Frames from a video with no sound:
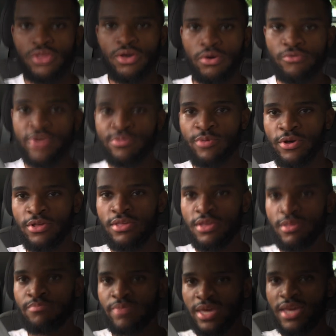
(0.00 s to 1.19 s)
so a rich person
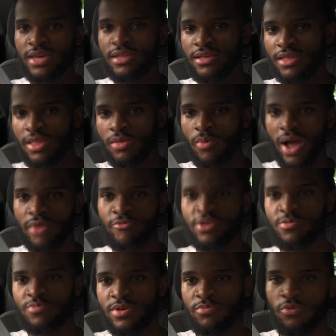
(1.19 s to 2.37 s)
is being. This is why
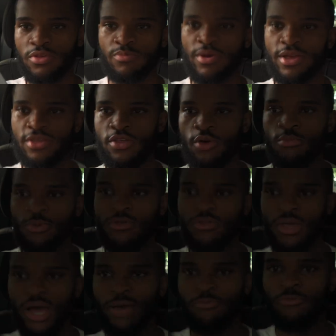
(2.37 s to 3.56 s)
rich people spend so much
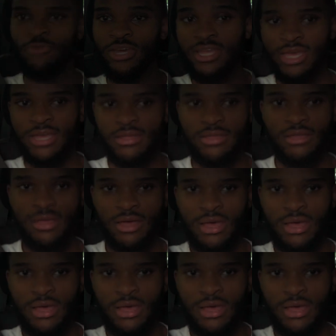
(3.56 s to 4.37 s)
time reading,